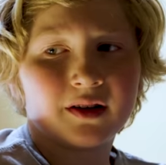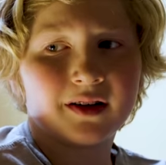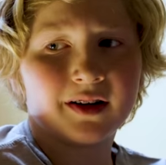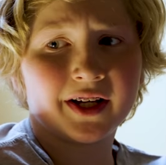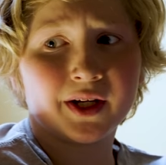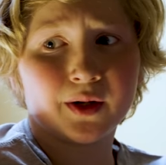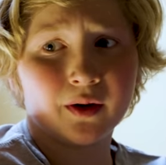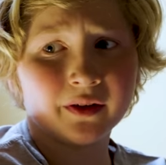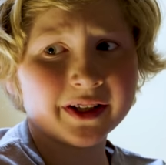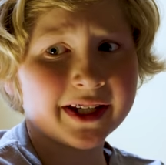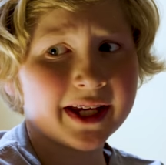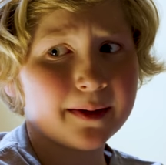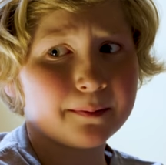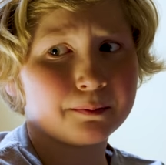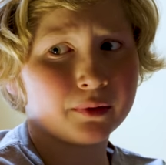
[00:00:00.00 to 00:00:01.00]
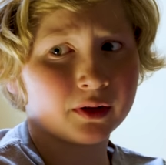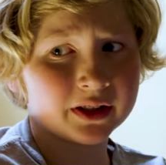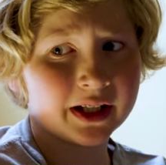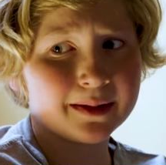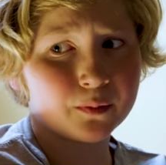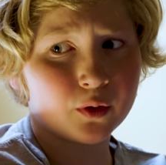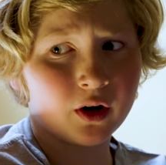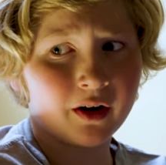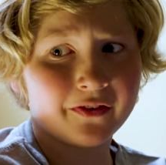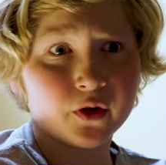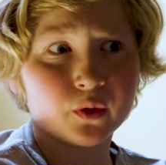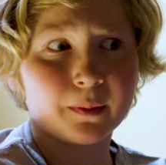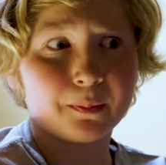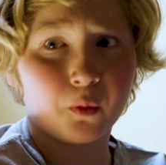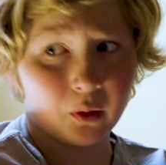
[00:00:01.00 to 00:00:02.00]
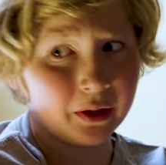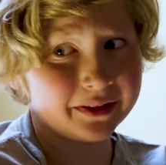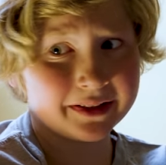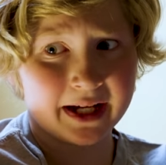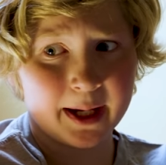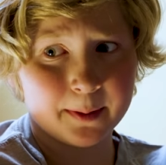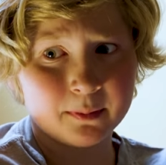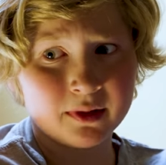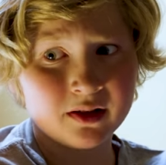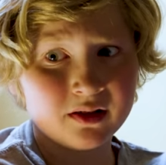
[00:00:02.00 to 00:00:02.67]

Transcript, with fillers: Uh, you only get bullied more if you report them.